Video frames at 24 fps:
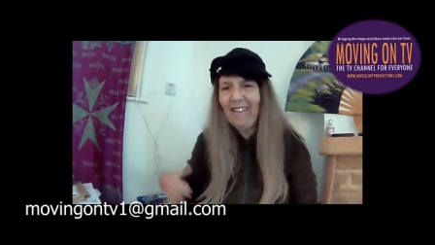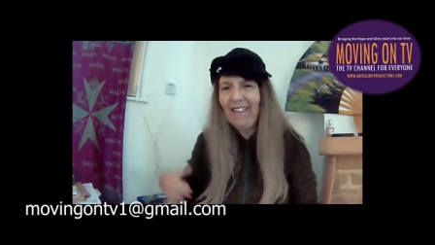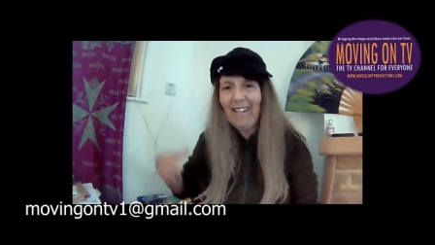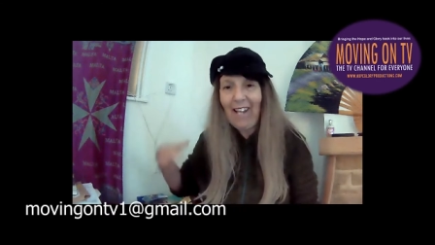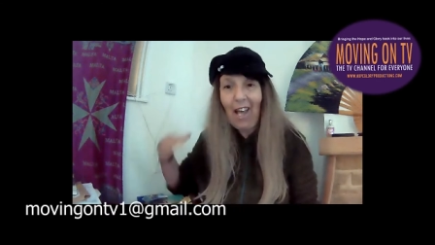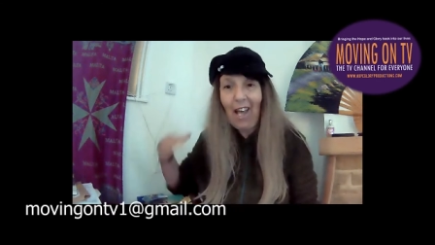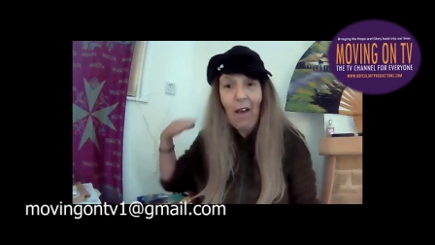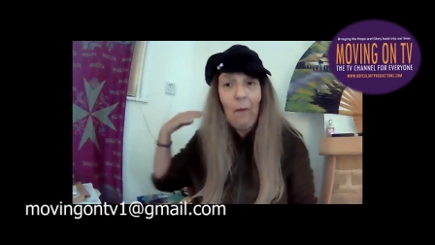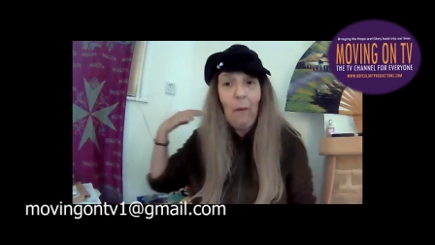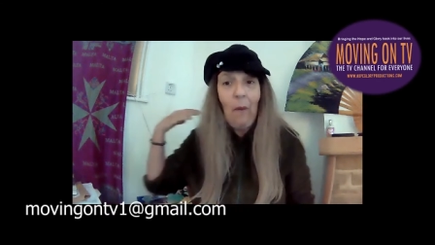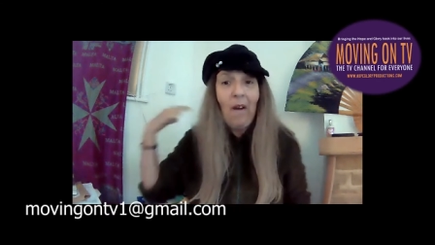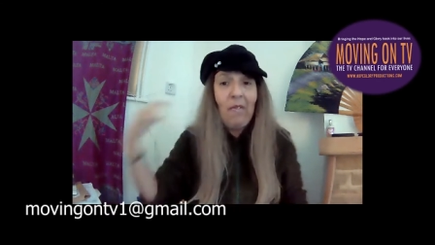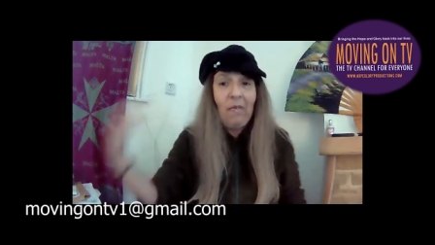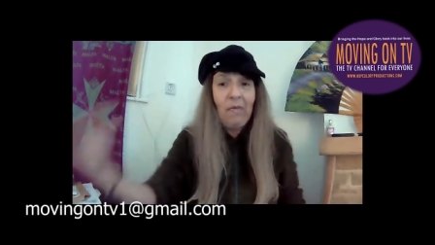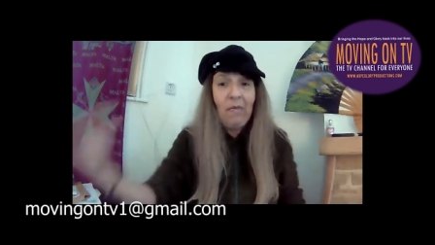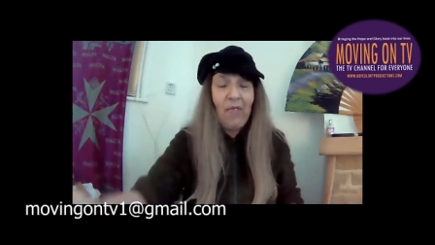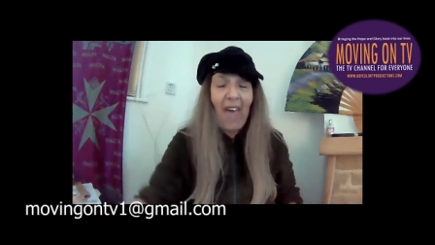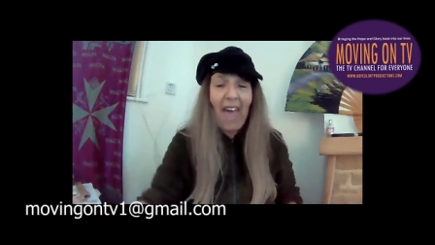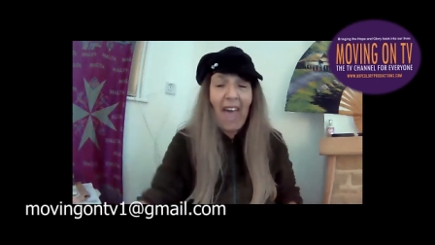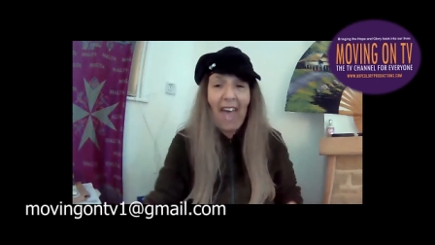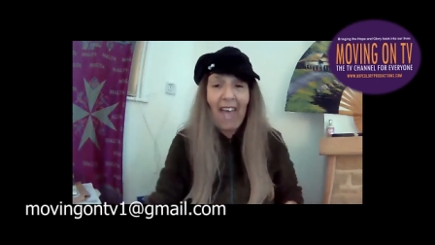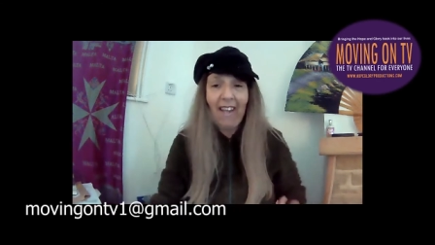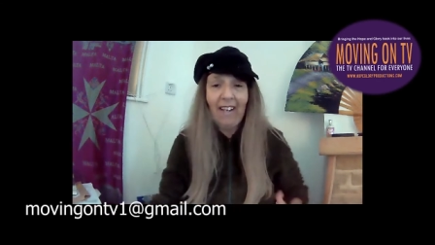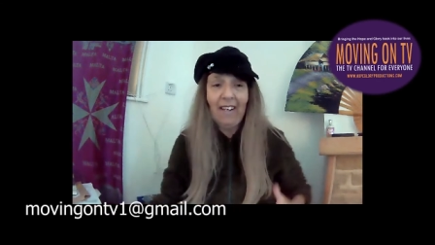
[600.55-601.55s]
and I want
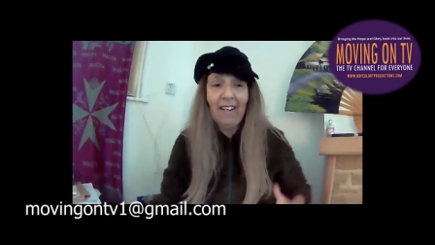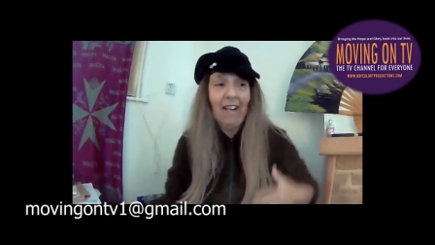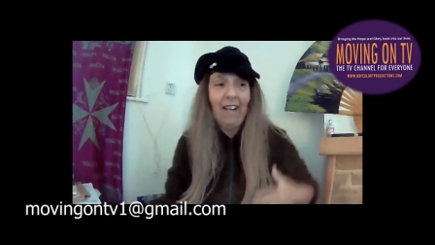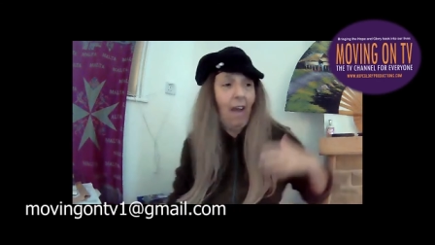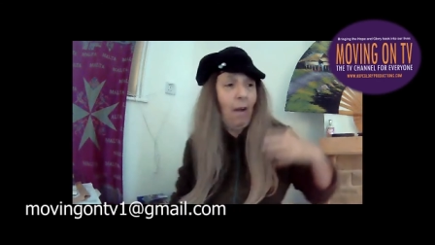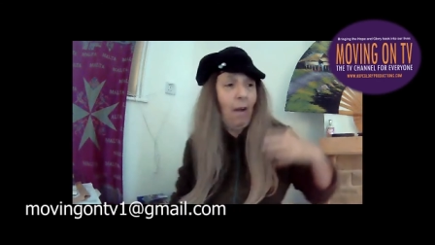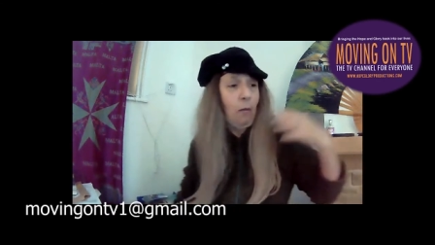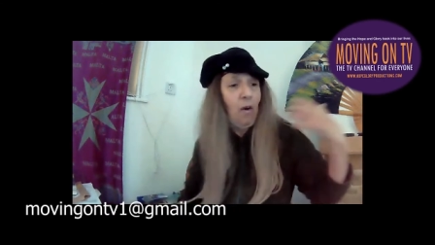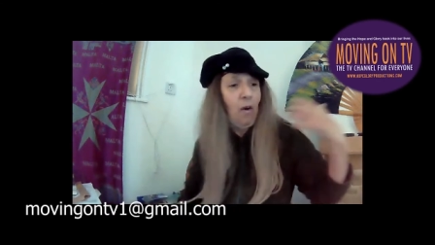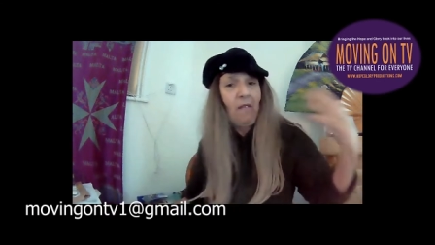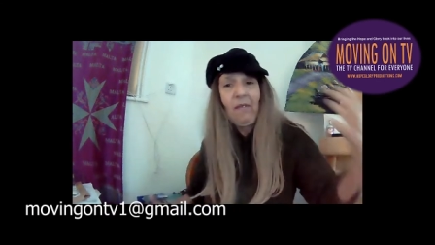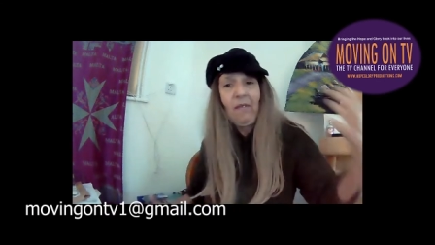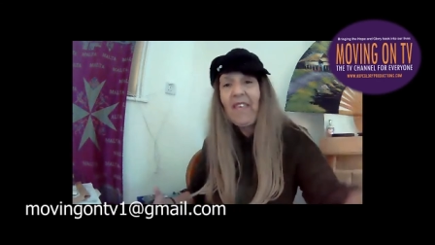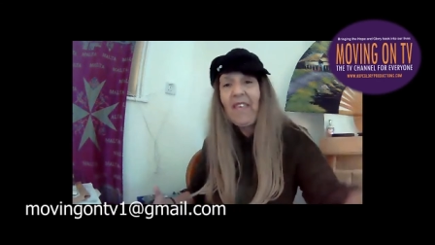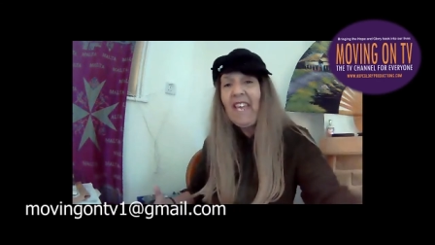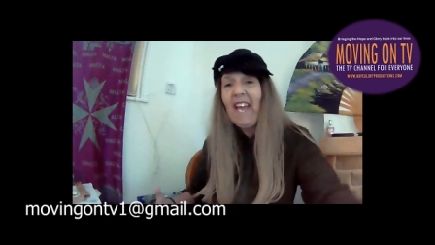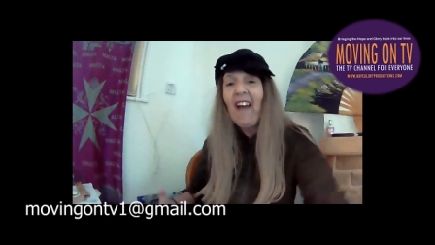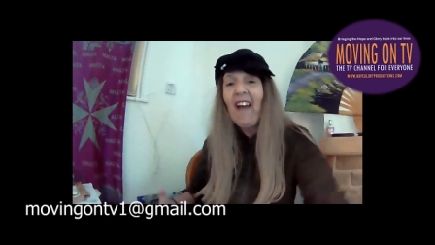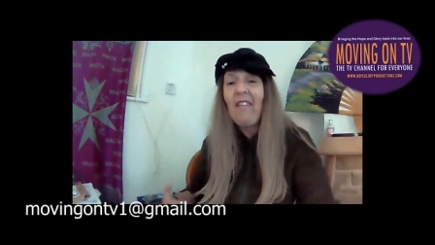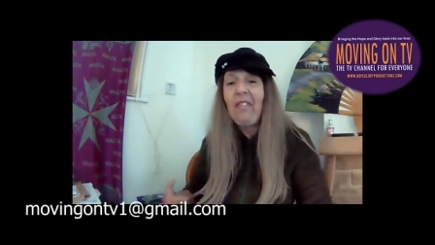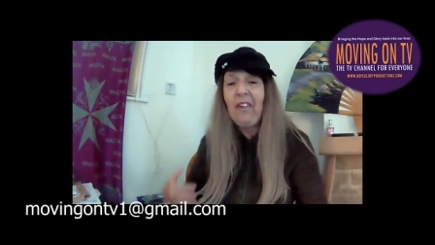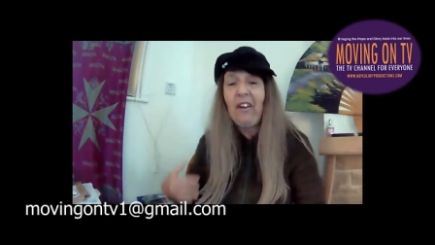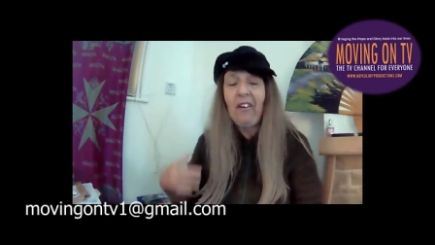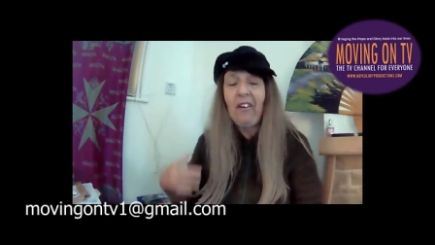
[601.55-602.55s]
that and I want the
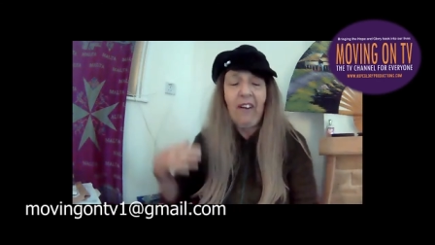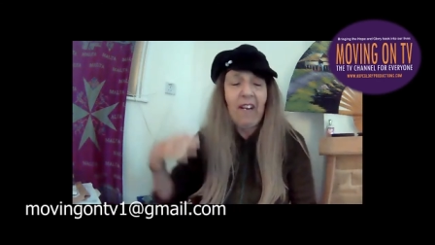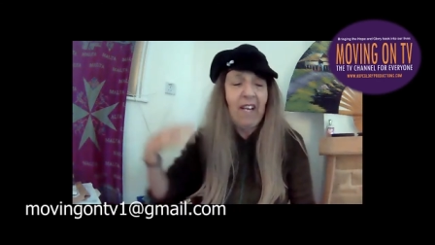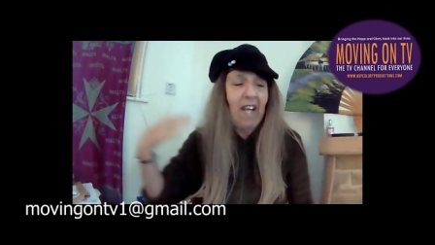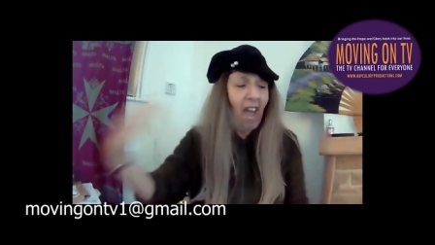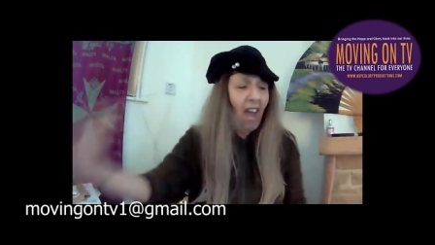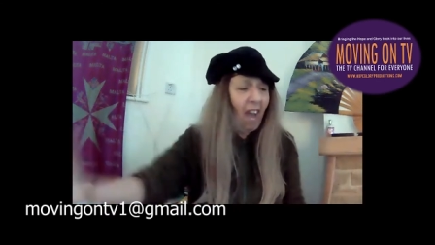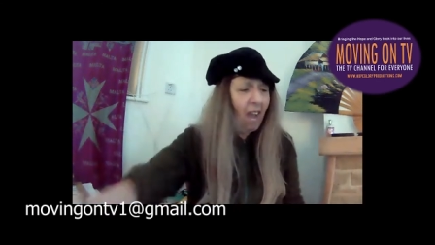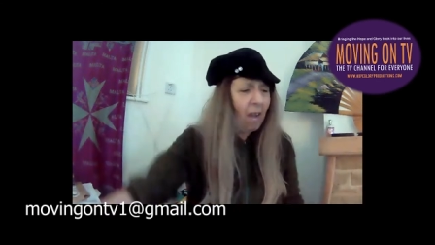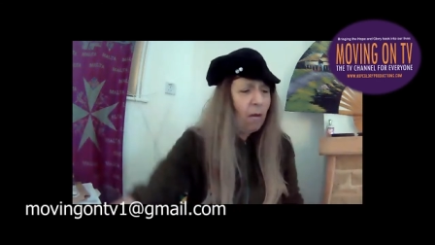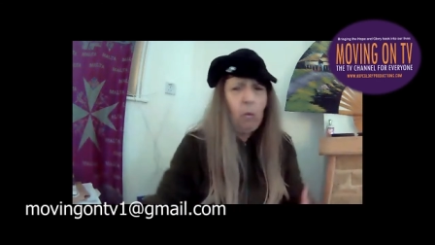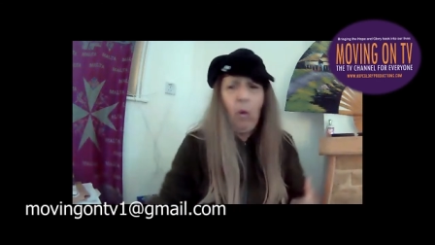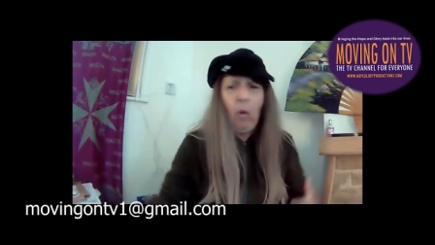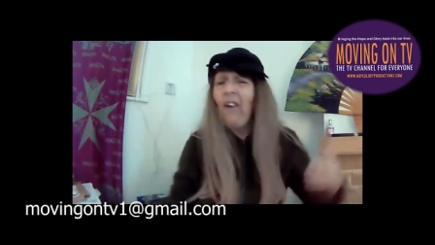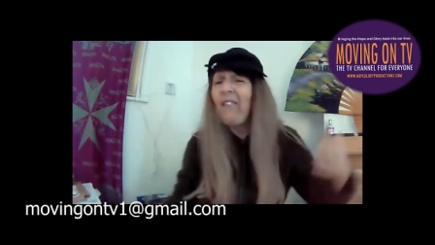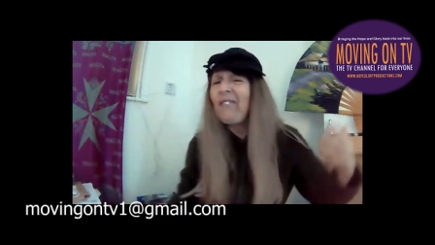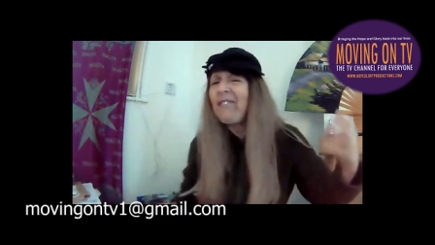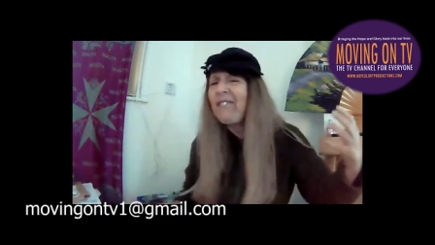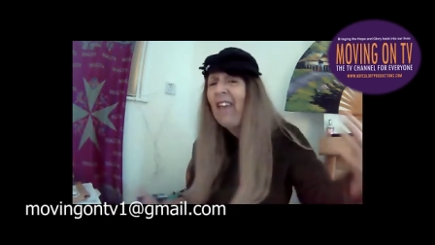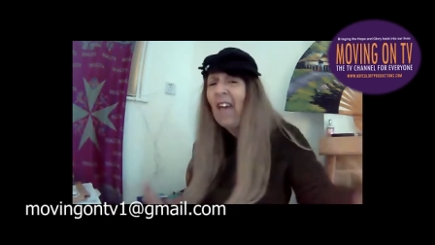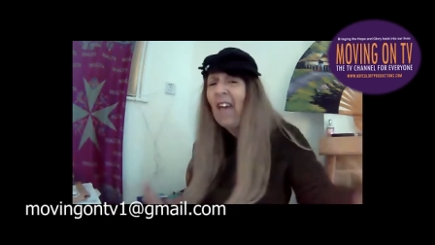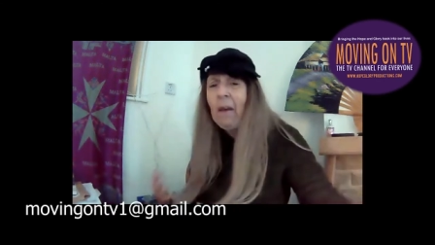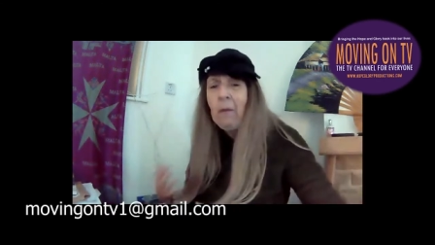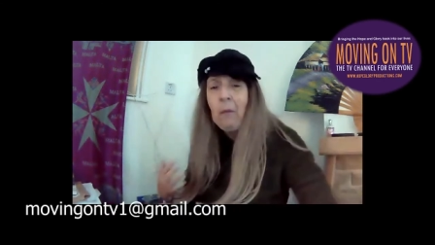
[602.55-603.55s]
other and I
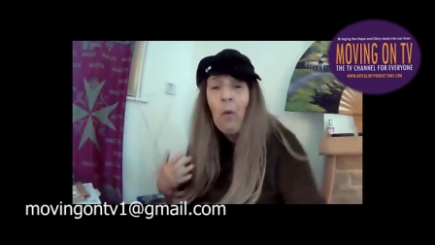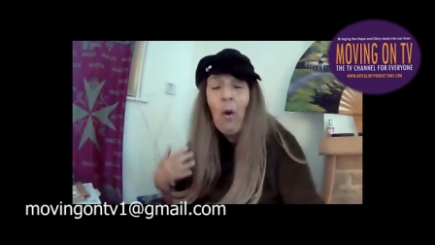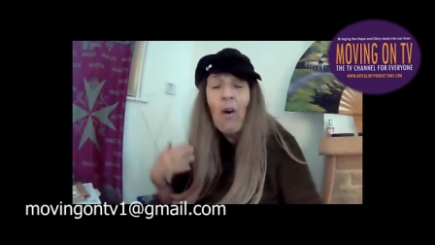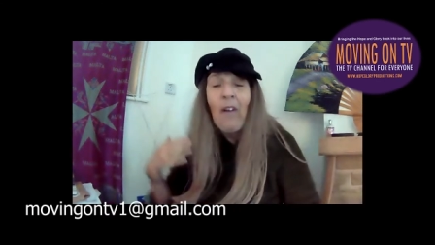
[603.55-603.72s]
want, I